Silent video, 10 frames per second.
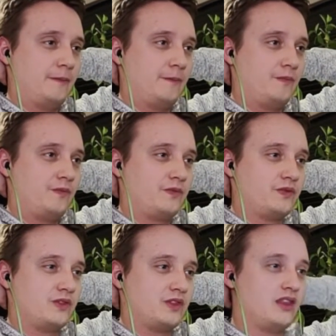
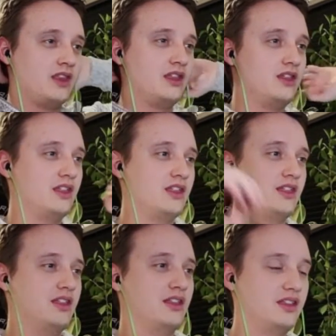
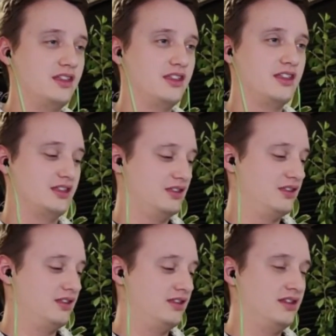
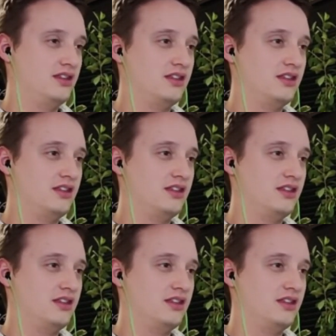Nobody speaks.